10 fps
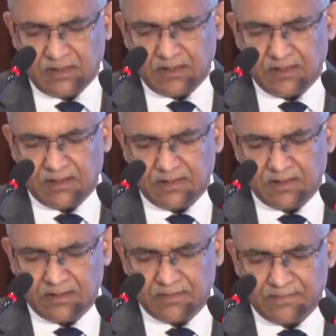
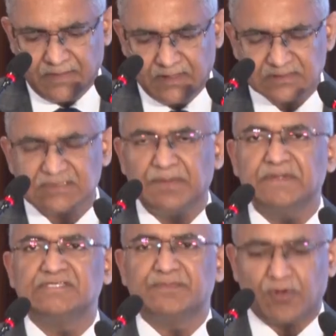
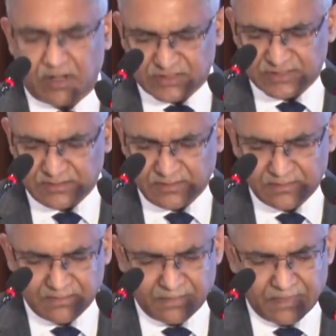CBG production
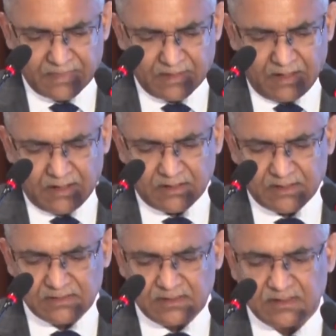
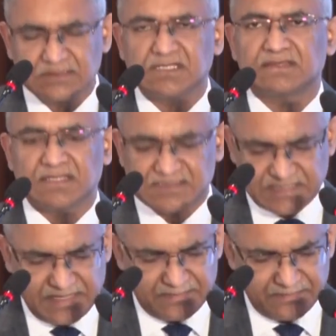under the Satat
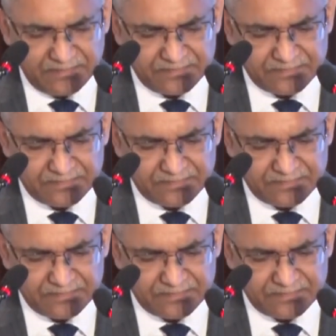scheme.